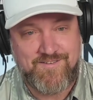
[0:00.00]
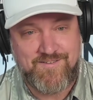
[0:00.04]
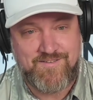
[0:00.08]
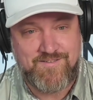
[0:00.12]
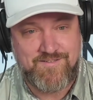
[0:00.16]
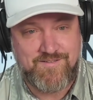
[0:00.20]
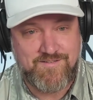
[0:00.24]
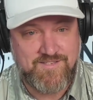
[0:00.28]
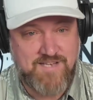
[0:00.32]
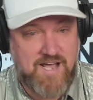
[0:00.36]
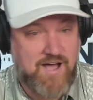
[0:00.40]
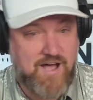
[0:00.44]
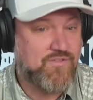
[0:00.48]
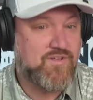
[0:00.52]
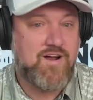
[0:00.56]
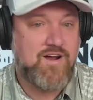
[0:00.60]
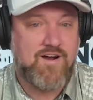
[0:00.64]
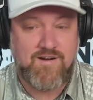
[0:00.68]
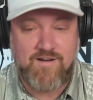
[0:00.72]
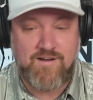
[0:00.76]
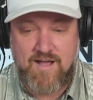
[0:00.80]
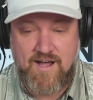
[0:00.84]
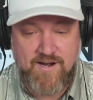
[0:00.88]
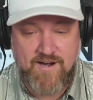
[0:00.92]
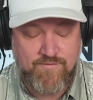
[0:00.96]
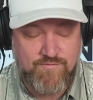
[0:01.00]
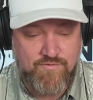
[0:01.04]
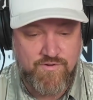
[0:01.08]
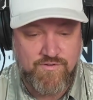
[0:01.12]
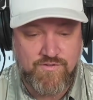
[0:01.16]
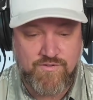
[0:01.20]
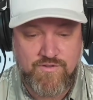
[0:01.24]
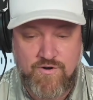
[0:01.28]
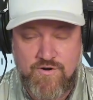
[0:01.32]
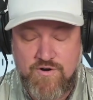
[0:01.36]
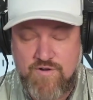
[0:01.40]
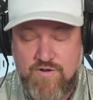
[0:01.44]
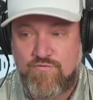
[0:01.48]
South Carolina for
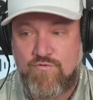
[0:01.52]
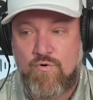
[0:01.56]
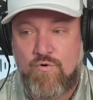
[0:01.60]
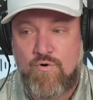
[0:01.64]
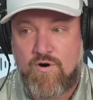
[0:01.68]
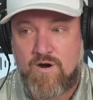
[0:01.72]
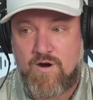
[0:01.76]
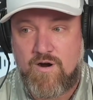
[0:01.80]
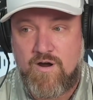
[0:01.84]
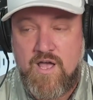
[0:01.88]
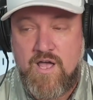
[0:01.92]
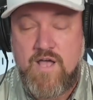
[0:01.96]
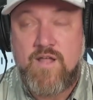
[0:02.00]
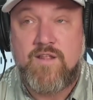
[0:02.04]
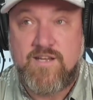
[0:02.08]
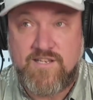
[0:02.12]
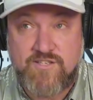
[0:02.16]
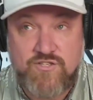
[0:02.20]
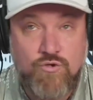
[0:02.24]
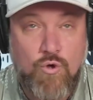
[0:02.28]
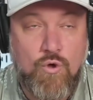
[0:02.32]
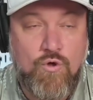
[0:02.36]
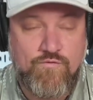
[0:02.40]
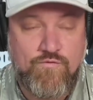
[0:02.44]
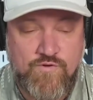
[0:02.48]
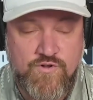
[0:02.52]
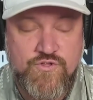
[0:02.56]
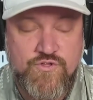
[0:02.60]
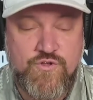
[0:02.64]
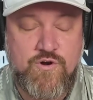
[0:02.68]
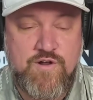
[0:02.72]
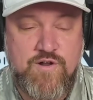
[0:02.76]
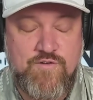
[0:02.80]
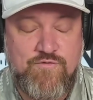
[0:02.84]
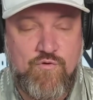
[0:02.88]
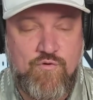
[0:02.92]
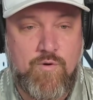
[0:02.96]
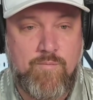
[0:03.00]
it sold for
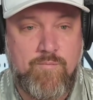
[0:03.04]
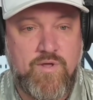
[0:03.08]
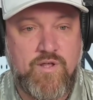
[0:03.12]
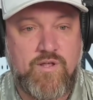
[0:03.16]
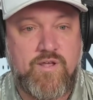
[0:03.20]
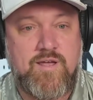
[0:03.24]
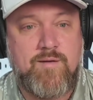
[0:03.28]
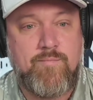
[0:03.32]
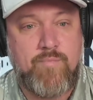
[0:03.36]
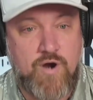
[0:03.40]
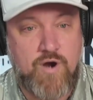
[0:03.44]
34 million,